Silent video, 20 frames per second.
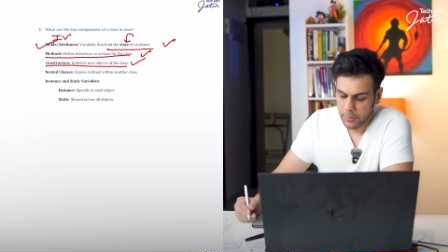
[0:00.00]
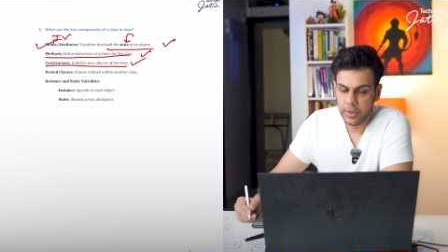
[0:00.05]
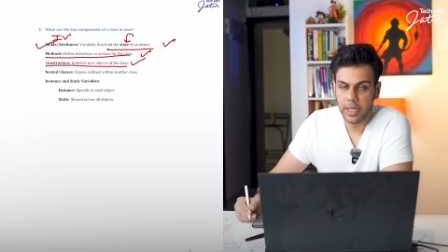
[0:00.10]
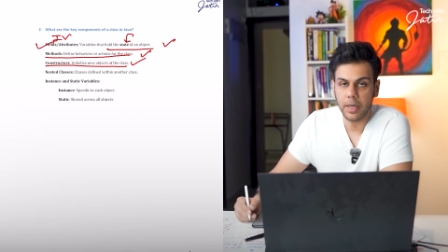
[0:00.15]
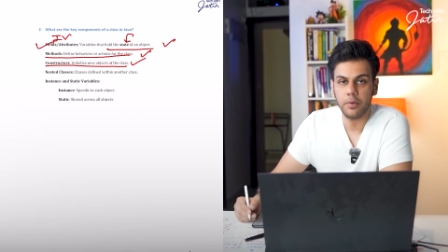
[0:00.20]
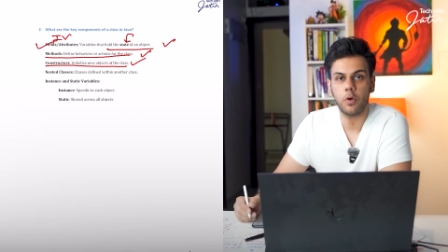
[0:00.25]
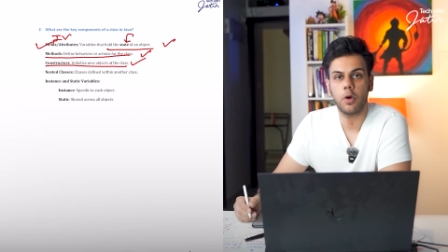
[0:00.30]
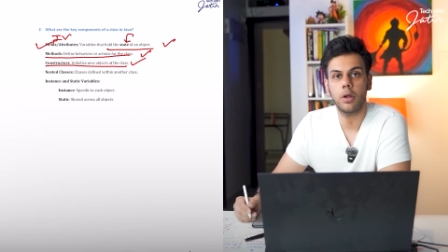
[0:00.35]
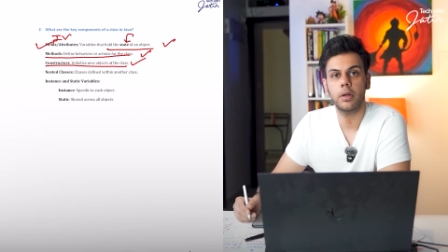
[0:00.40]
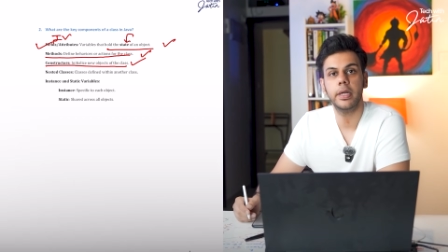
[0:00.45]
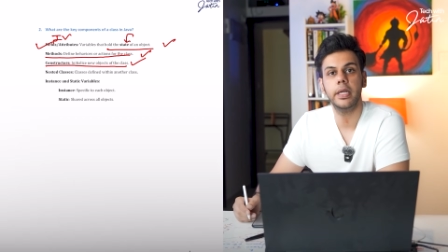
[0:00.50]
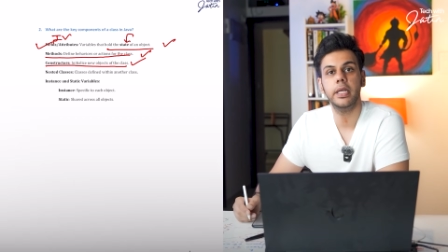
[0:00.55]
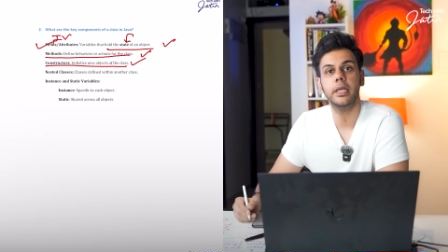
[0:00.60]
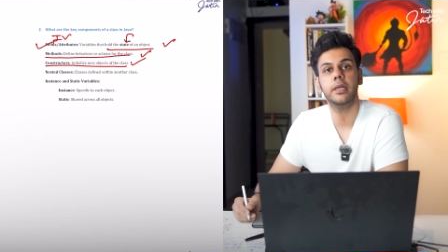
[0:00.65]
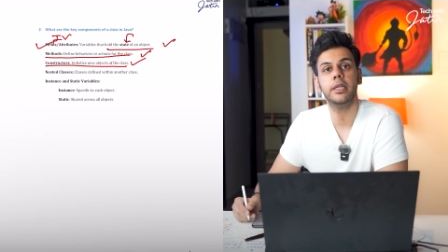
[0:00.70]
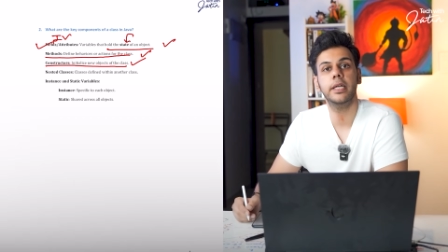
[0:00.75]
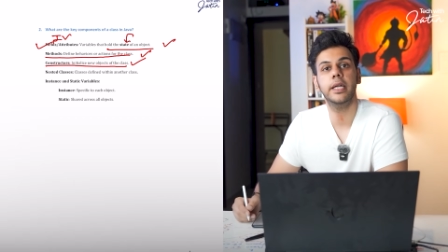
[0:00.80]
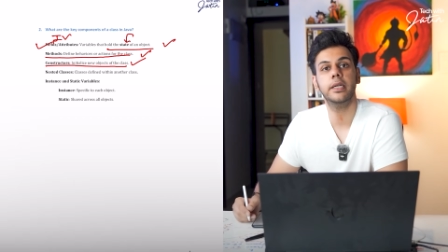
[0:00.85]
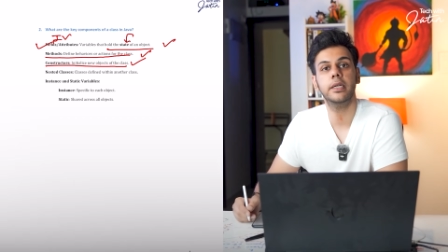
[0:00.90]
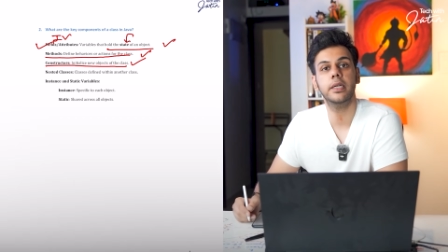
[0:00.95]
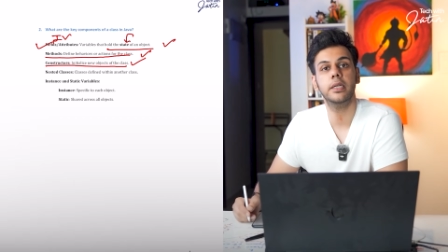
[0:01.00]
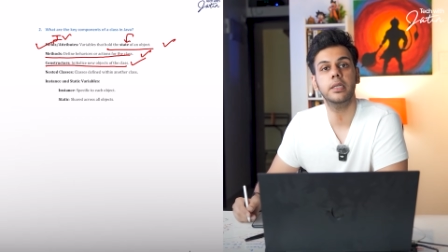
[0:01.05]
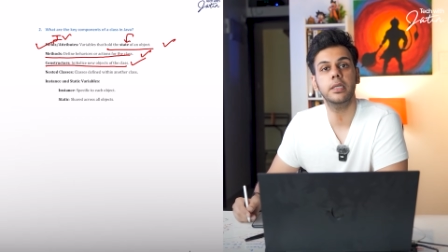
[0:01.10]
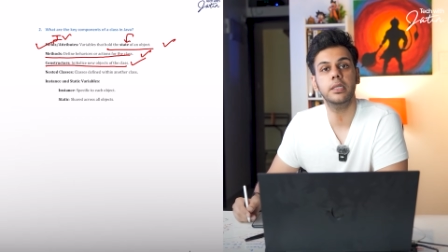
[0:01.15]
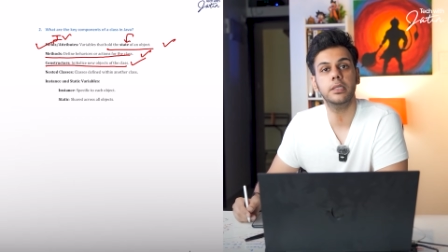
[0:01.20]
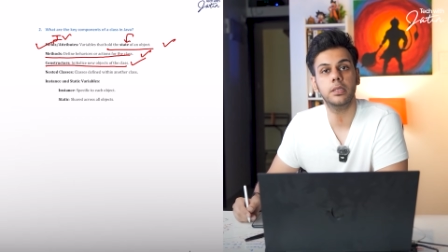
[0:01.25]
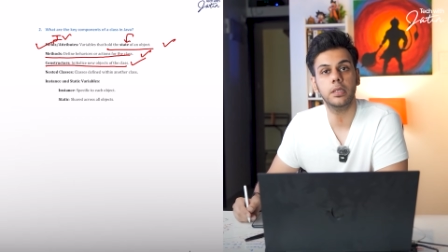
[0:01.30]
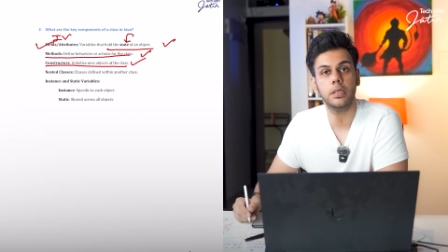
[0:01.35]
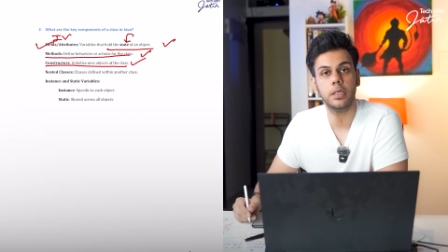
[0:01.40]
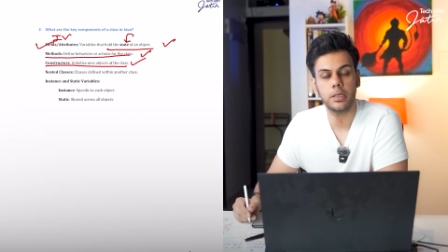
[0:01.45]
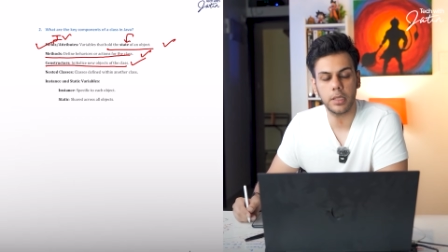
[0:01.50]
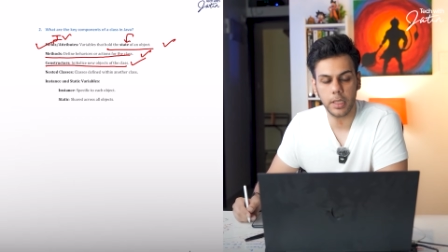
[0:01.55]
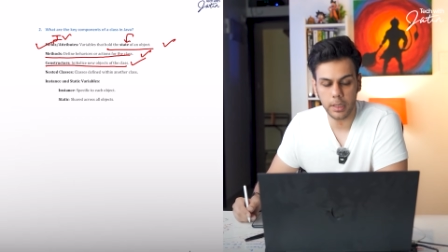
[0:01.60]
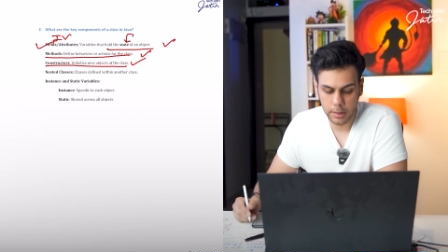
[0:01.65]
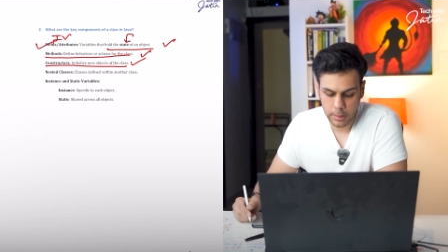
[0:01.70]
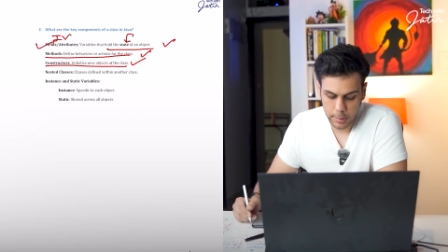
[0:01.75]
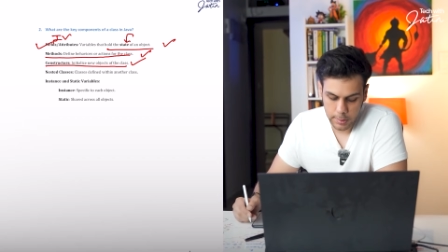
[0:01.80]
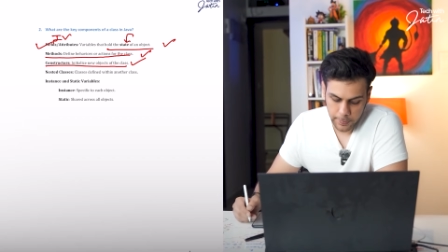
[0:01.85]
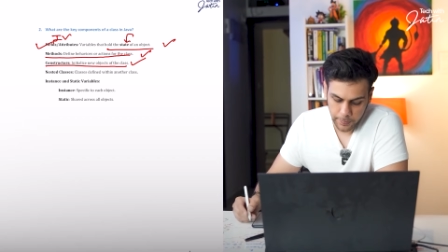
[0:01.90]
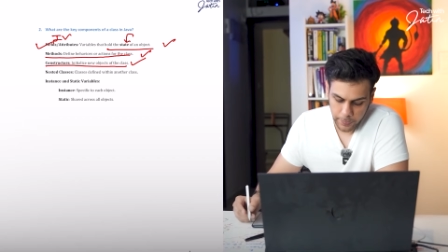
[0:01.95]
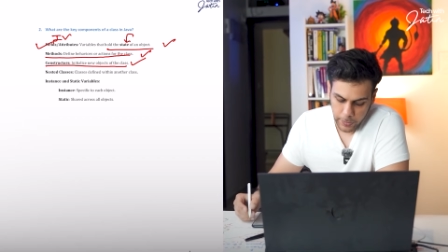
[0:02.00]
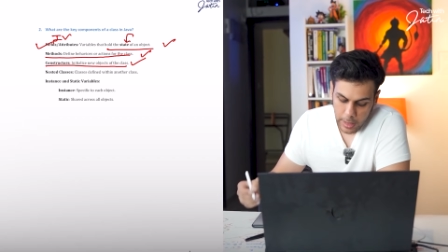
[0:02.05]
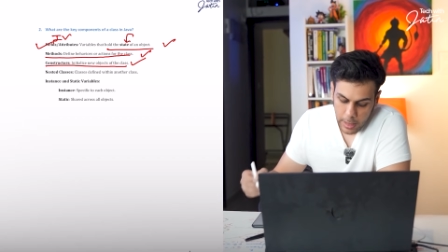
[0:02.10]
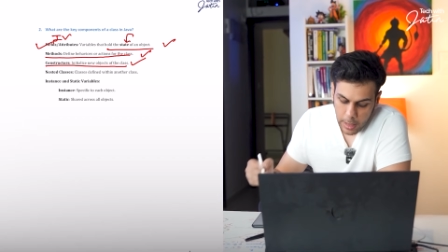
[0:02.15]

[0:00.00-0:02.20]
We have already created these three things.